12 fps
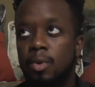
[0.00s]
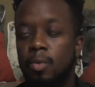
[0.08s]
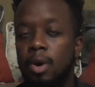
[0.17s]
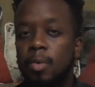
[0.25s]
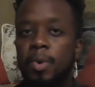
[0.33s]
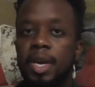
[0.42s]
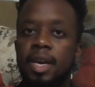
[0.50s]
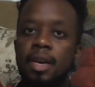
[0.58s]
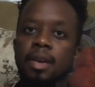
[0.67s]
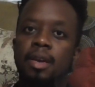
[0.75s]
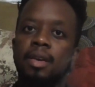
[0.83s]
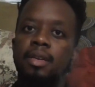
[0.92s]
what
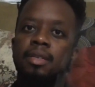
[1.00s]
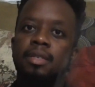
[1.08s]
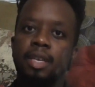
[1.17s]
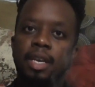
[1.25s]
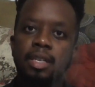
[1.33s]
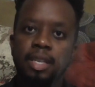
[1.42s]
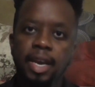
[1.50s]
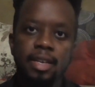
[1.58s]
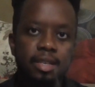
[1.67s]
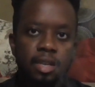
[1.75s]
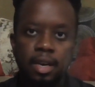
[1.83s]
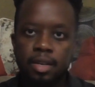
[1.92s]
we see,
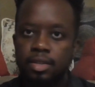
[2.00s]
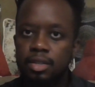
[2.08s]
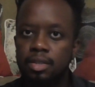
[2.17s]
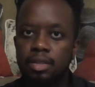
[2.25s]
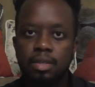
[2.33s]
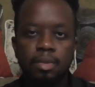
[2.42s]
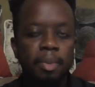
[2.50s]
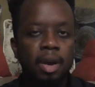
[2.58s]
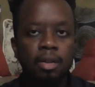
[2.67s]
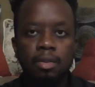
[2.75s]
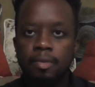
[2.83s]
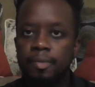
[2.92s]
taste, touch,
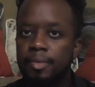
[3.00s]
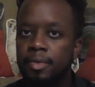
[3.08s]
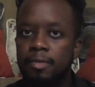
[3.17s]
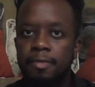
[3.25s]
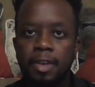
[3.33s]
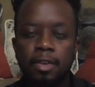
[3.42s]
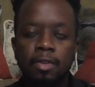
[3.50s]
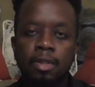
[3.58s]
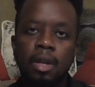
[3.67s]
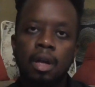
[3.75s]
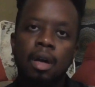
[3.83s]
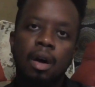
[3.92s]
smell,
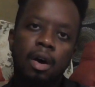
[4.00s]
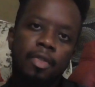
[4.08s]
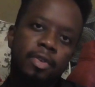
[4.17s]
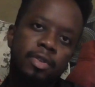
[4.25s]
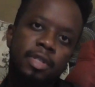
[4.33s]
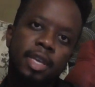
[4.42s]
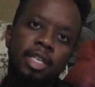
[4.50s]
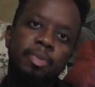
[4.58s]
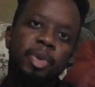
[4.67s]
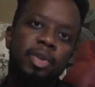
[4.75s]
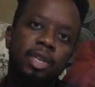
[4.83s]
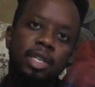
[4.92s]
feel, all those things
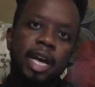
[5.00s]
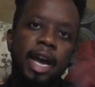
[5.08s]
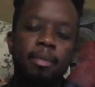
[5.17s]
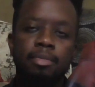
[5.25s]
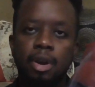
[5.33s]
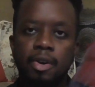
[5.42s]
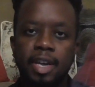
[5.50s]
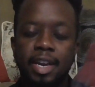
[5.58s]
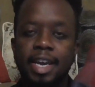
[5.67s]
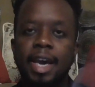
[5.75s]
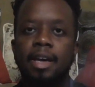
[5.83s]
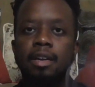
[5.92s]
build a library
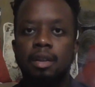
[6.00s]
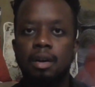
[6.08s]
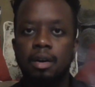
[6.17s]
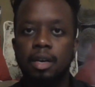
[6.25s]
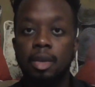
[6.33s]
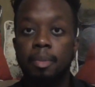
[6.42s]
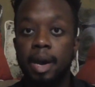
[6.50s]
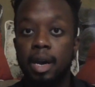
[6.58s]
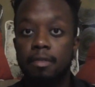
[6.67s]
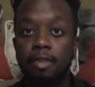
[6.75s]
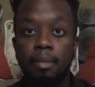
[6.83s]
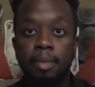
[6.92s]
and a catalog in the
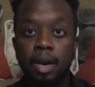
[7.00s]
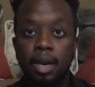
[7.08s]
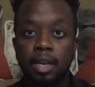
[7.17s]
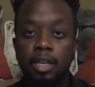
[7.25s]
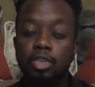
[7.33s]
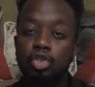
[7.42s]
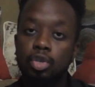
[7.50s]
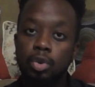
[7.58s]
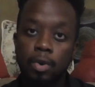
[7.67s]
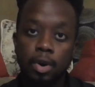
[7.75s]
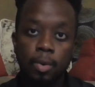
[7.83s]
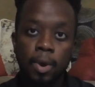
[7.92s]
back of our mind, and it's
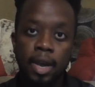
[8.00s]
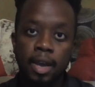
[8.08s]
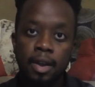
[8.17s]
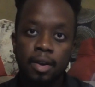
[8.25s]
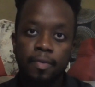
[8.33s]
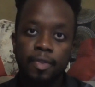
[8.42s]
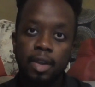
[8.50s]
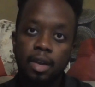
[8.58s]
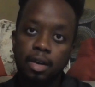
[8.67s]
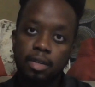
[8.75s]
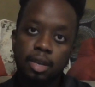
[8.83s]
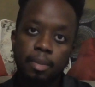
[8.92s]
stored away in
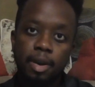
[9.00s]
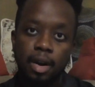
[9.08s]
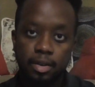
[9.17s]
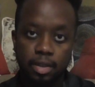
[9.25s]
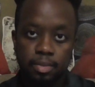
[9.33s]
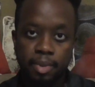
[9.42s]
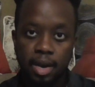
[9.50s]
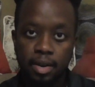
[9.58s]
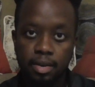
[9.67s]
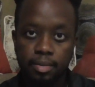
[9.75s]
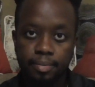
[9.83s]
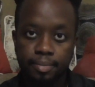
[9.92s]
our subconscious
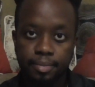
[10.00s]
mind.